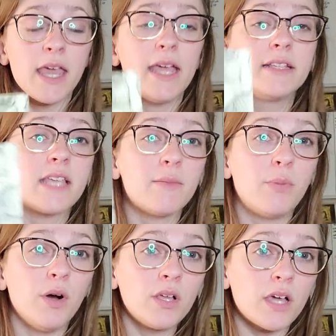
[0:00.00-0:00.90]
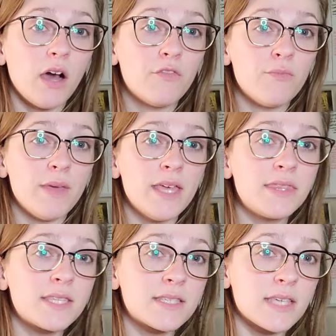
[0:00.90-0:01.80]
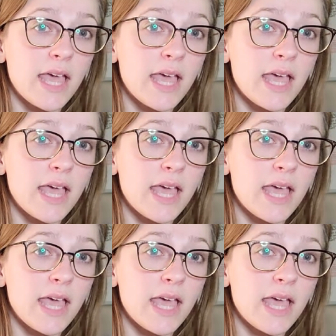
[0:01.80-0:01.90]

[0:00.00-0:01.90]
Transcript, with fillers: It's a book of myths